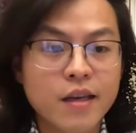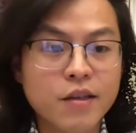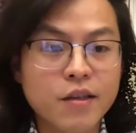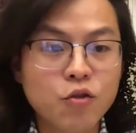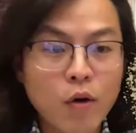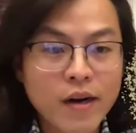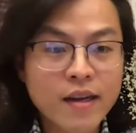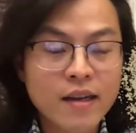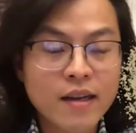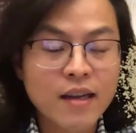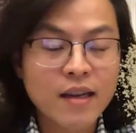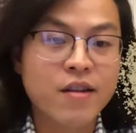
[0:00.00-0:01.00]
in
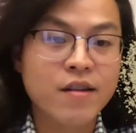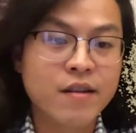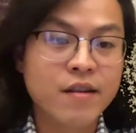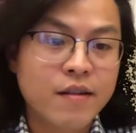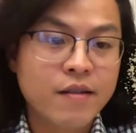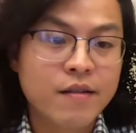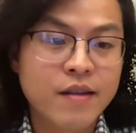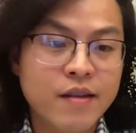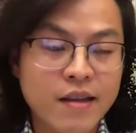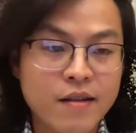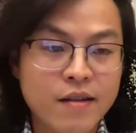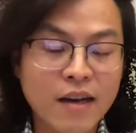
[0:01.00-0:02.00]
2011
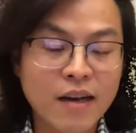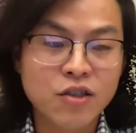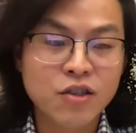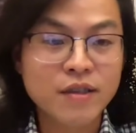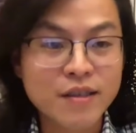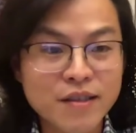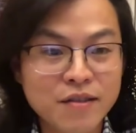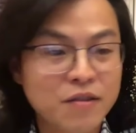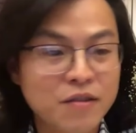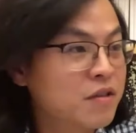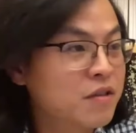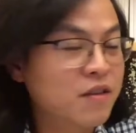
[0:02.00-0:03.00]
the National
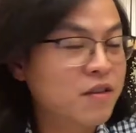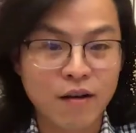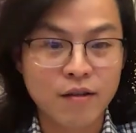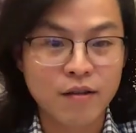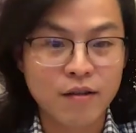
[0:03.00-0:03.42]
Institutes of Health,